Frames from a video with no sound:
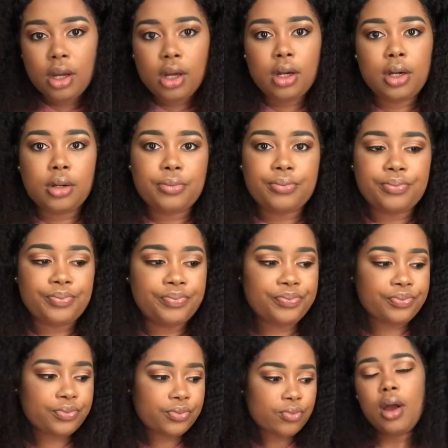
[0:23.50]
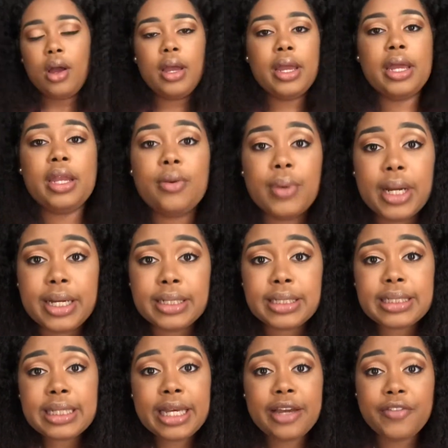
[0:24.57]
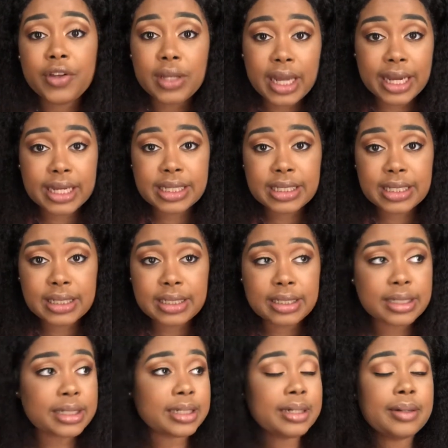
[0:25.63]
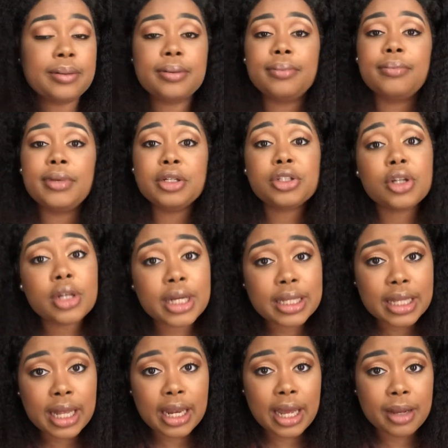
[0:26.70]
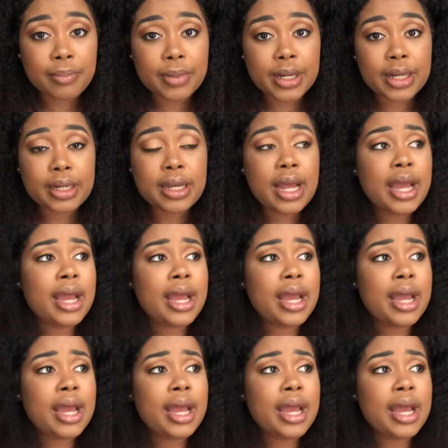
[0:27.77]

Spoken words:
Okay. Anyways, if you like this look, make sure you hit that like button.